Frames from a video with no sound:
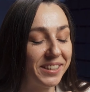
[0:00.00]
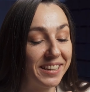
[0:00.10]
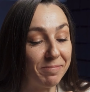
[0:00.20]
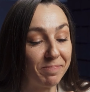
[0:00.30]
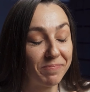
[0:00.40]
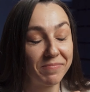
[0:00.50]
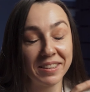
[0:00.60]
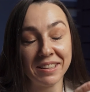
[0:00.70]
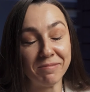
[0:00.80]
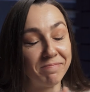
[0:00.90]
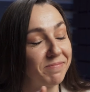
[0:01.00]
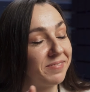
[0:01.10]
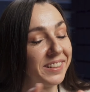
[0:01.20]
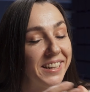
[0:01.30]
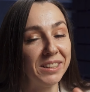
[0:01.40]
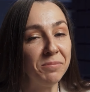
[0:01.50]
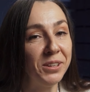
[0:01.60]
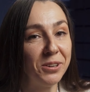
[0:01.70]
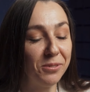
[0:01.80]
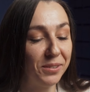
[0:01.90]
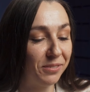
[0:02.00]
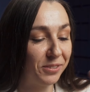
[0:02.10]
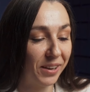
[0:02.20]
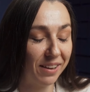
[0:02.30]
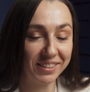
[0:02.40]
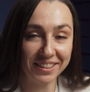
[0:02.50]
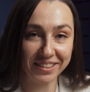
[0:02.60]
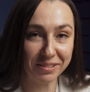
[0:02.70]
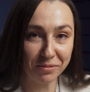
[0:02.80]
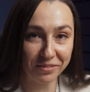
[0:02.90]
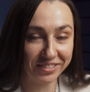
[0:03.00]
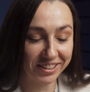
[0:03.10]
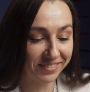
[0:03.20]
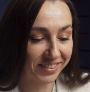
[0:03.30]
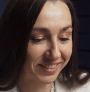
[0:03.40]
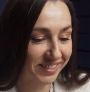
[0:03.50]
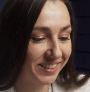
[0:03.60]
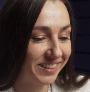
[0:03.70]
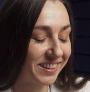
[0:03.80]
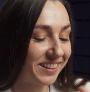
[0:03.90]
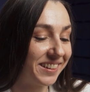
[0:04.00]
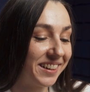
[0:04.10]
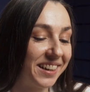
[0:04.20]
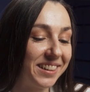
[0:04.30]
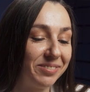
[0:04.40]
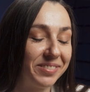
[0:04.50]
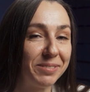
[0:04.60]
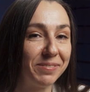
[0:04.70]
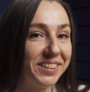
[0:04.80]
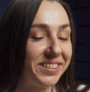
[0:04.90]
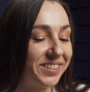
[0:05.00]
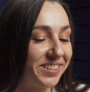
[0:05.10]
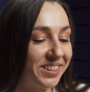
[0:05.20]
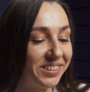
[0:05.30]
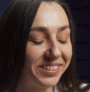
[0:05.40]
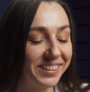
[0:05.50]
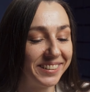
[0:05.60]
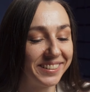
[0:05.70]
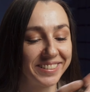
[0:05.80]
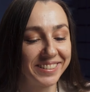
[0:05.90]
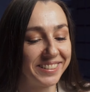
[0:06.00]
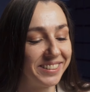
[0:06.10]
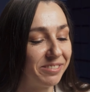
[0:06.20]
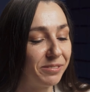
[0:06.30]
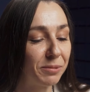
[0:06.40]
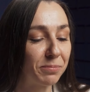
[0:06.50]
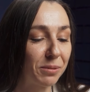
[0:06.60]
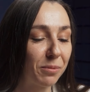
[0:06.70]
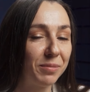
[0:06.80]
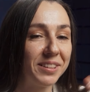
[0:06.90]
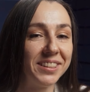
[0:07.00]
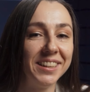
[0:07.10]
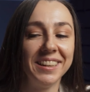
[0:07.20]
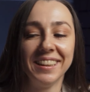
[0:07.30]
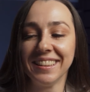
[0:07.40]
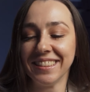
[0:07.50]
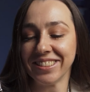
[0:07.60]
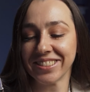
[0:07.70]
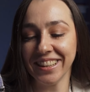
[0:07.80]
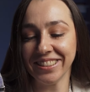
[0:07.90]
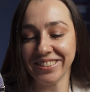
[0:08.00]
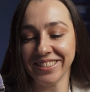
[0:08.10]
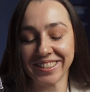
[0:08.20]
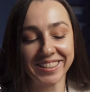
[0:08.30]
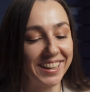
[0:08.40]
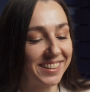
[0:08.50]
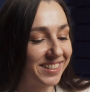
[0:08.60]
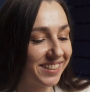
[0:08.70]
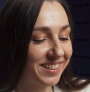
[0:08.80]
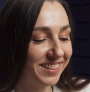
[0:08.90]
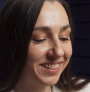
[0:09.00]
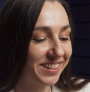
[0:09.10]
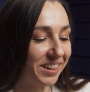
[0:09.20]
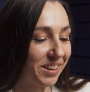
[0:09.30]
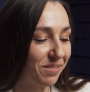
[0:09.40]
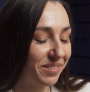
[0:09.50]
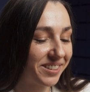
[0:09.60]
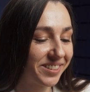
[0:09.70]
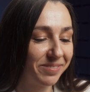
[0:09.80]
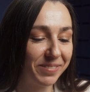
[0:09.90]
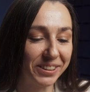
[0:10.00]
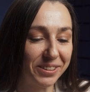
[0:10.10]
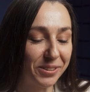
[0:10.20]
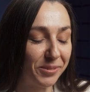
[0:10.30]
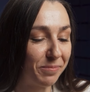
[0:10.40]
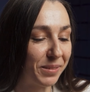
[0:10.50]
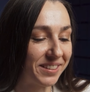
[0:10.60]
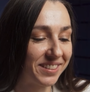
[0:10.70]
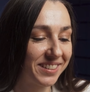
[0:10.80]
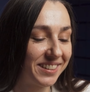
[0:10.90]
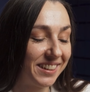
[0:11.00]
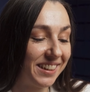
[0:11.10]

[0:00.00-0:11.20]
yeah, let me know if you have another movie reference here. I'd be pleased to know, and we'd probably try to discuss it in the comments below. But